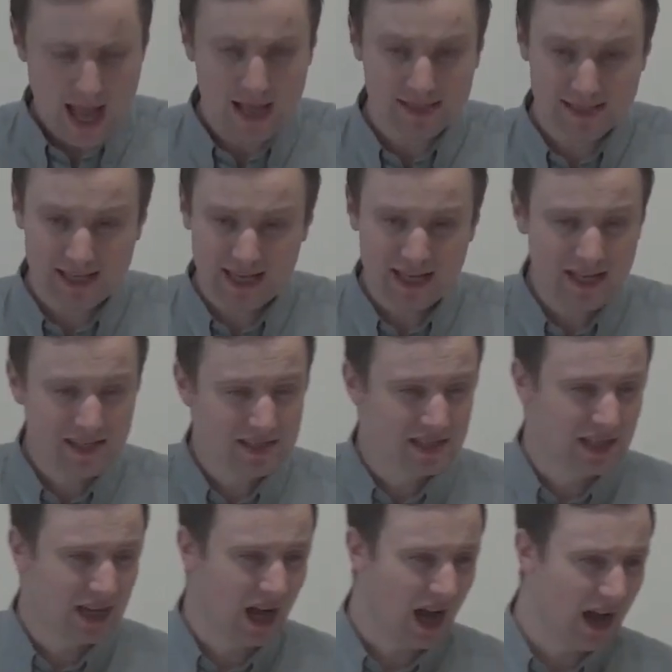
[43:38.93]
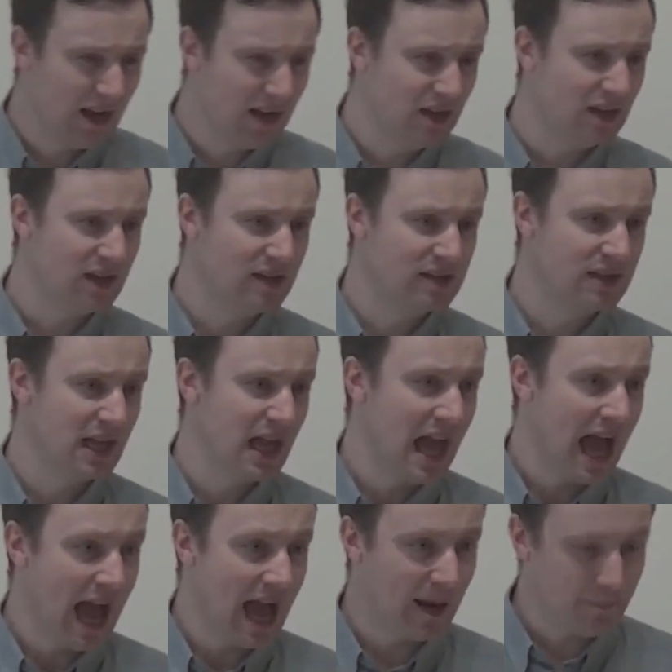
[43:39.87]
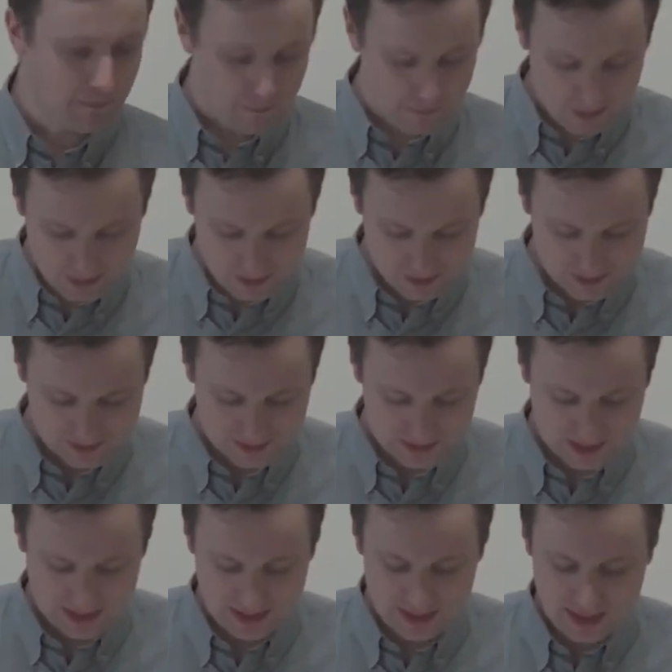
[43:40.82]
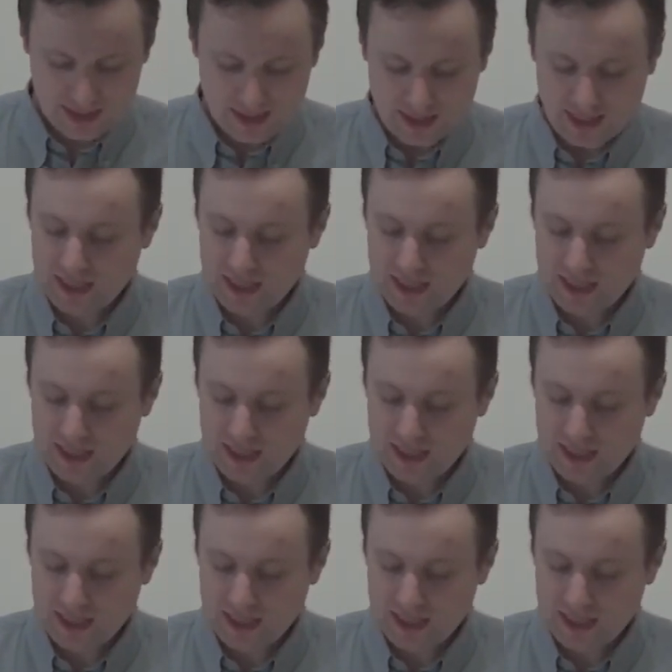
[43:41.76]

and in his kindness and mercy,